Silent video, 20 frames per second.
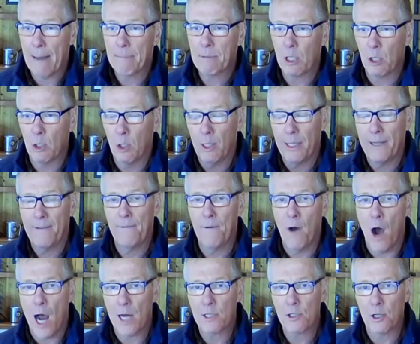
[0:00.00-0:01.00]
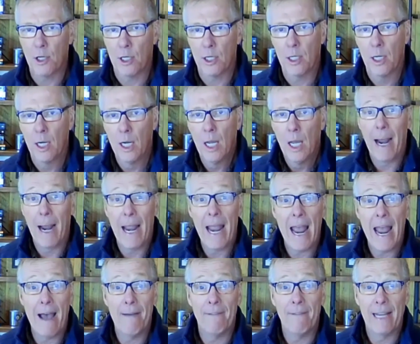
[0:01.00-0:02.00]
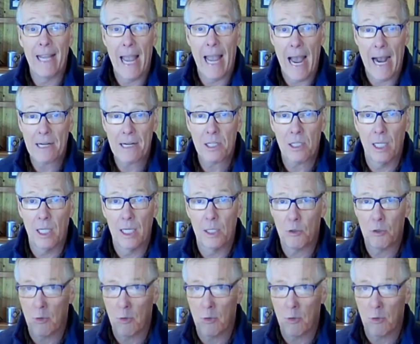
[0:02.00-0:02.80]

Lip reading: absolutely fostered by having excellent